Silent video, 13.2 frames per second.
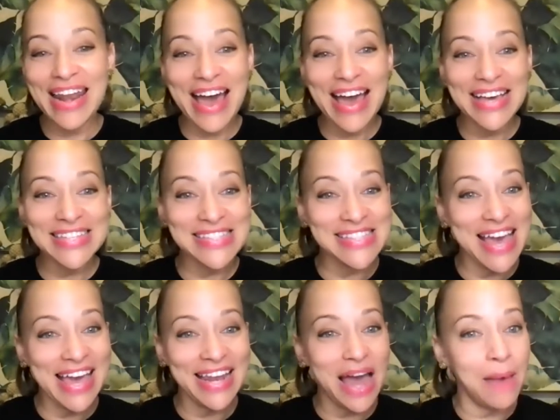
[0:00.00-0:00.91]
I
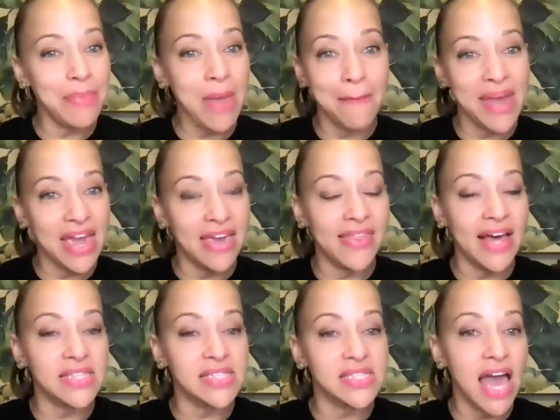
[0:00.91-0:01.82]
said, I'm not making
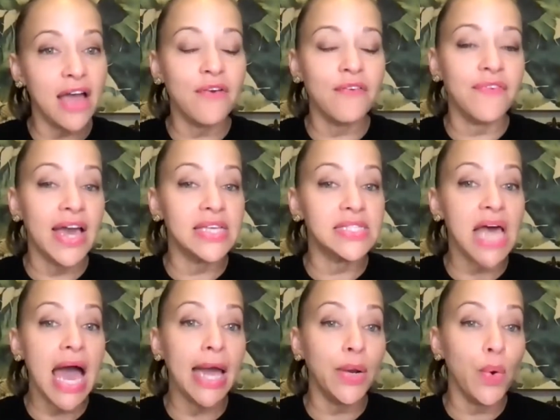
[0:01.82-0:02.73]
that sacrifice,
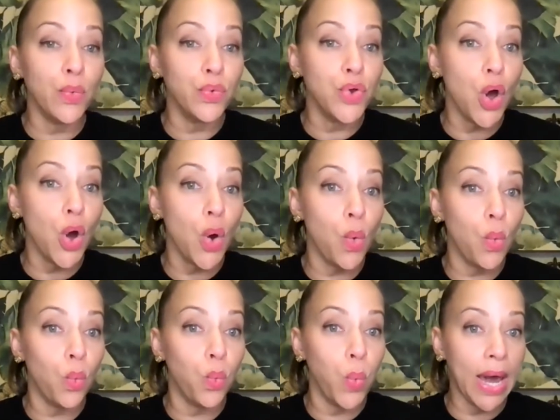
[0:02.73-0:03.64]
I don't know
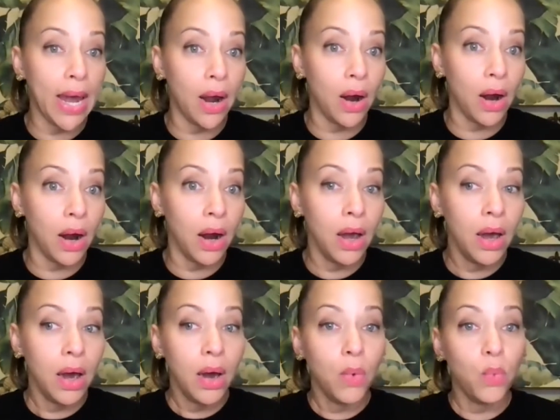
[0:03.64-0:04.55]
where
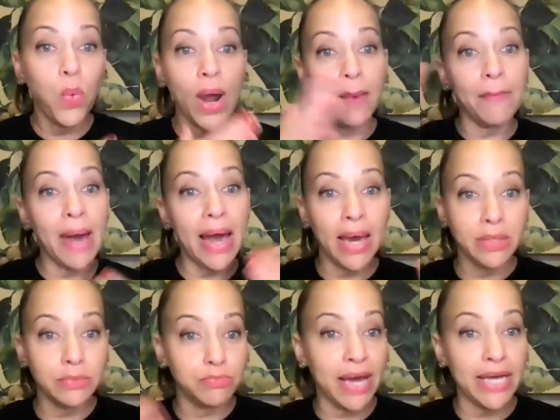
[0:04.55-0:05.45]

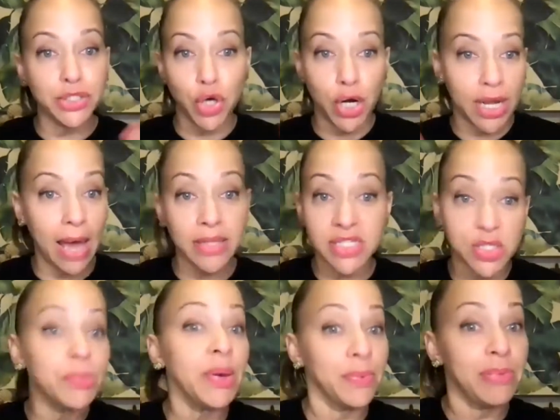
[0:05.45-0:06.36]
my journey, I'd
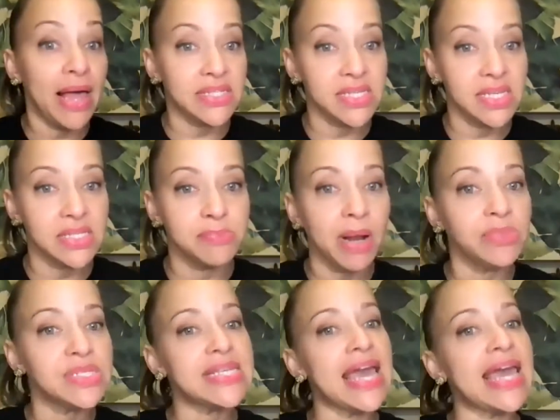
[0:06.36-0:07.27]
still be with Plexus, but I'm
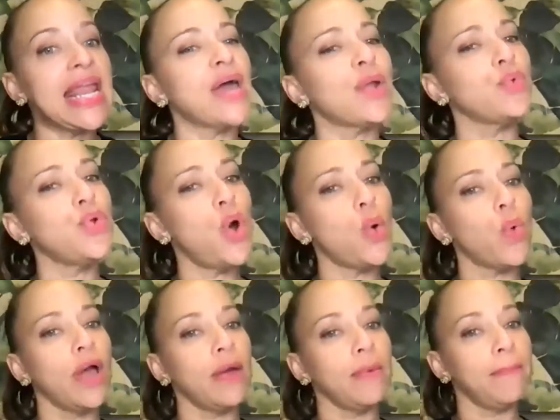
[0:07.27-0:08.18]
just saying, I don't know
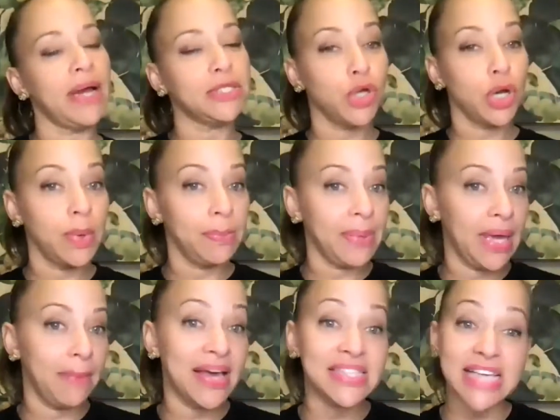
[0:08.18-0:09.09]
where my journey would
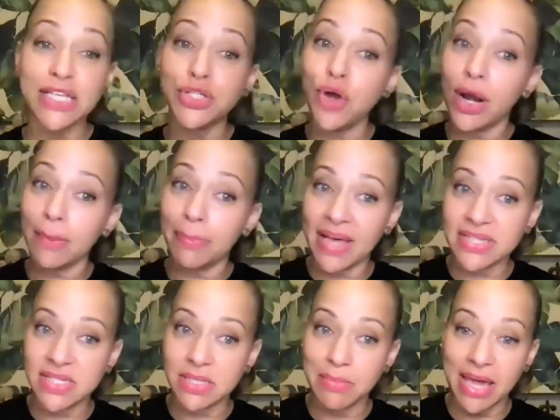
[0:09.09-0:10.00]
be, because I started
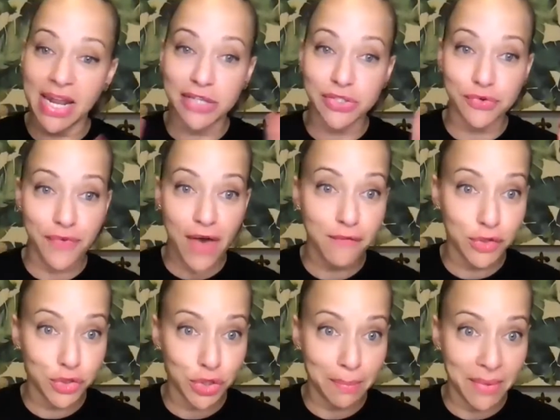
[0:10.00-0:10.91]
Plexus to make an extra
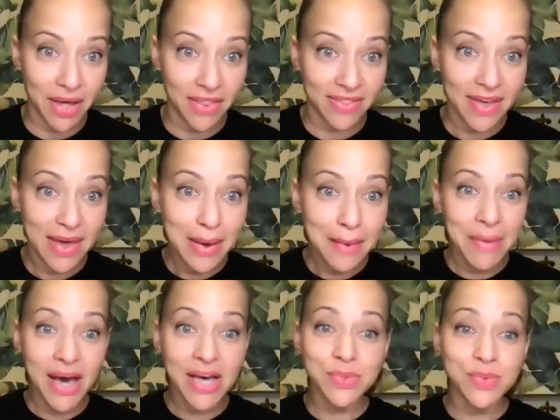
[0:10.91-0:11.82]
$500 a month.
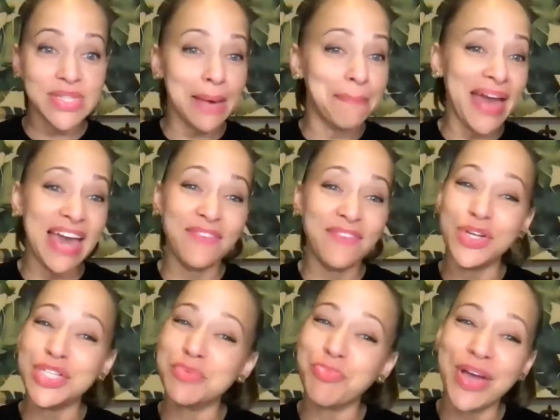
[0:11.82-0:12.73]
My husband was like, babe, if you
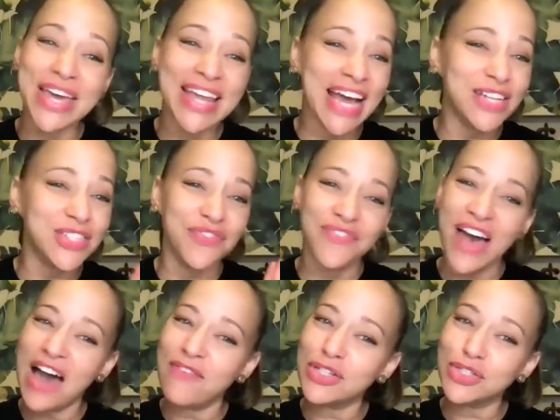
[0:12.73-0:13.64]
could just bring in an extra
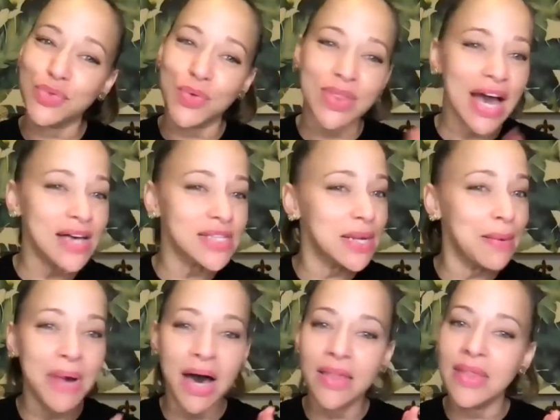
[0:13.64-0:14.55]
500 to 1,000 a
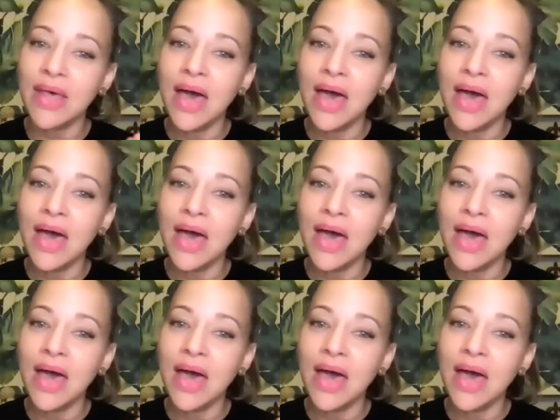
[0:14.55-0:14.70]
month,